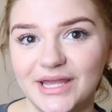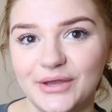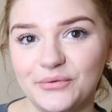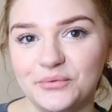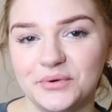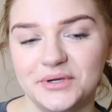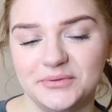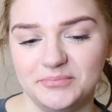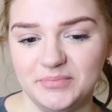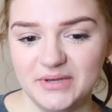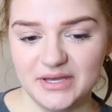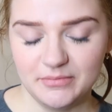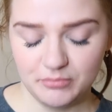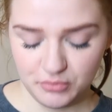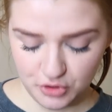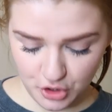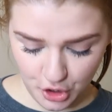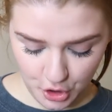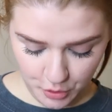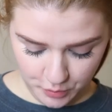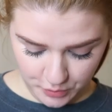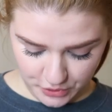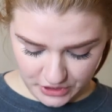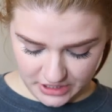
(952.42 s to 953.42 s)
It wouldn't be
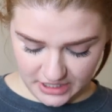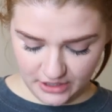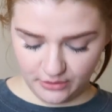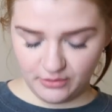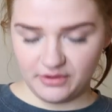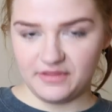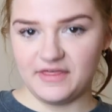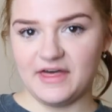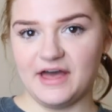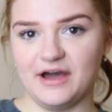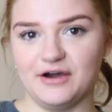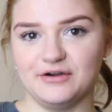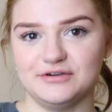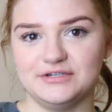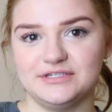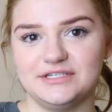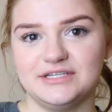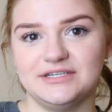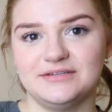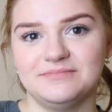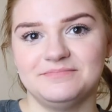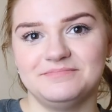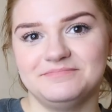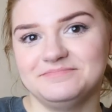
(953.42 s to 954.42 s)
appropriate without
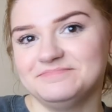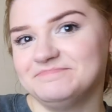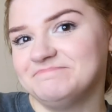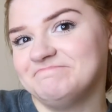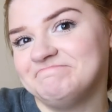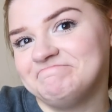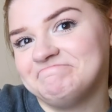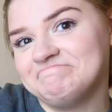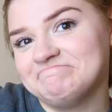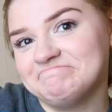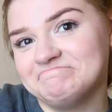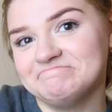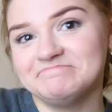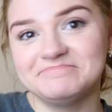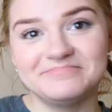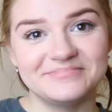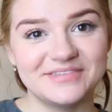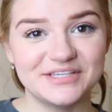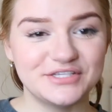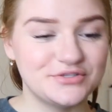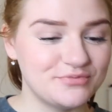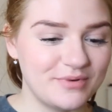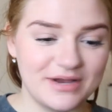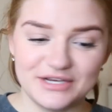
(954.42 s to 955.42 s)

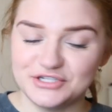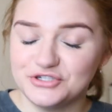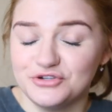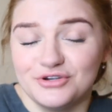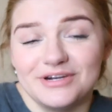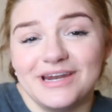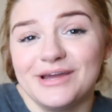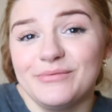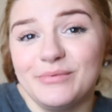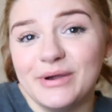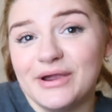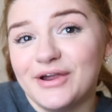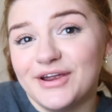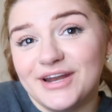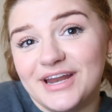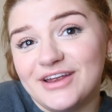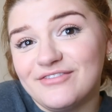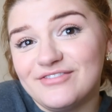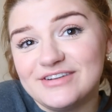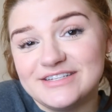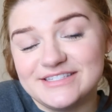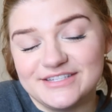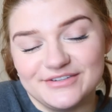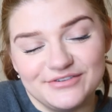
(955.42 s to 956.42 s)
the sweatshirt I wear in
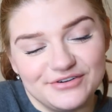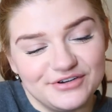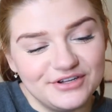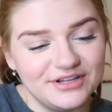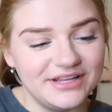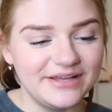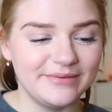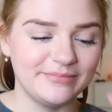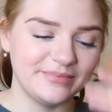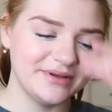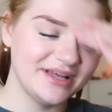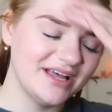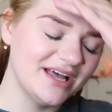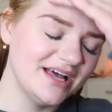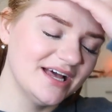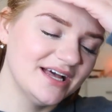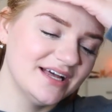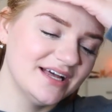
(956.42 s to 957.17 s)
every single clip.